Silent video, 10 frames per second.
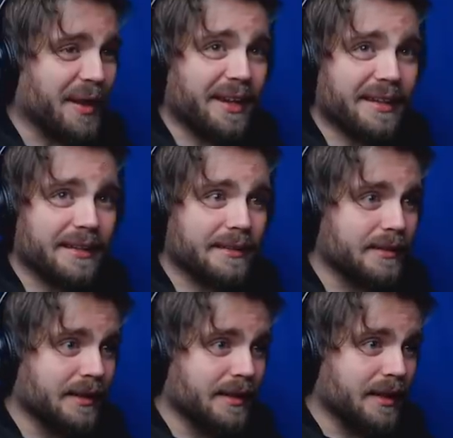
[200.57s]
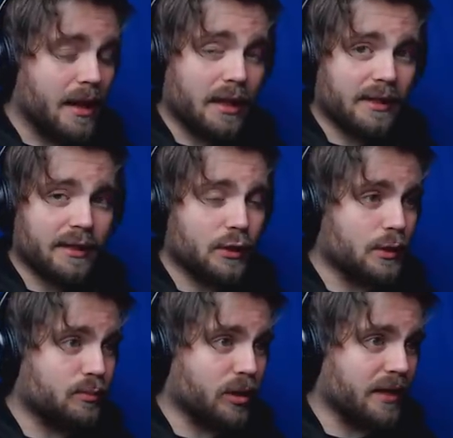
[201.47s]
like it. I like that you
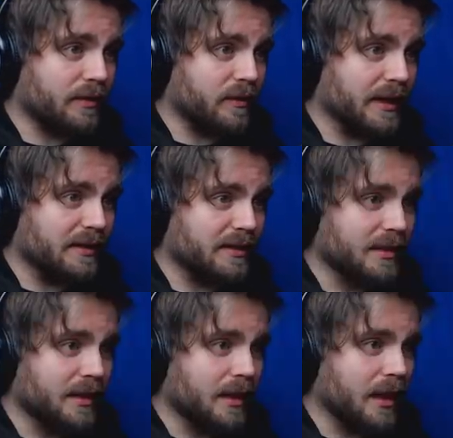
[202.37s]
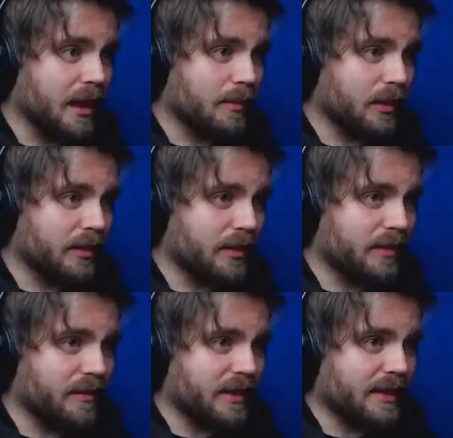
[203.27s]
can break the things. I've got to, got
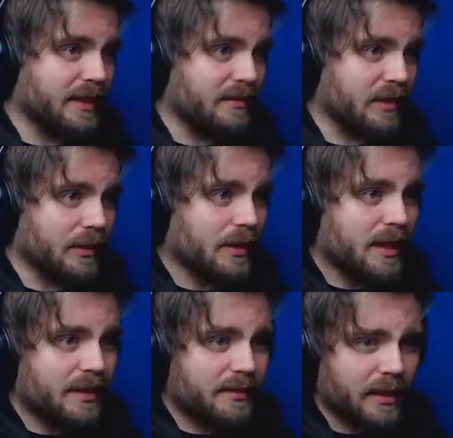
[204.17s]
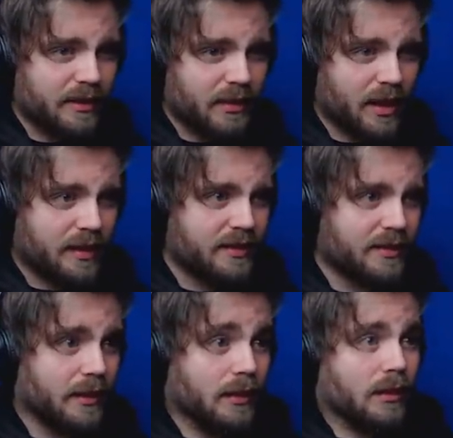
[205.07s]
to find the lever though. It's kind of dark,
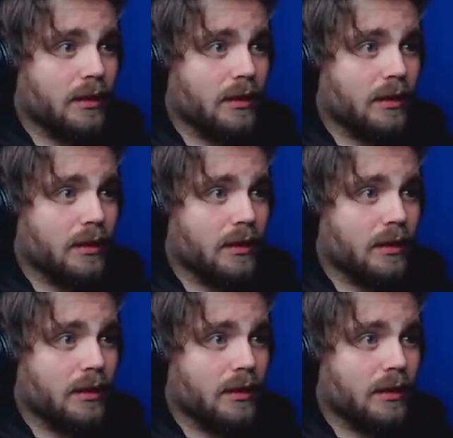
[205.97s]
isn't it?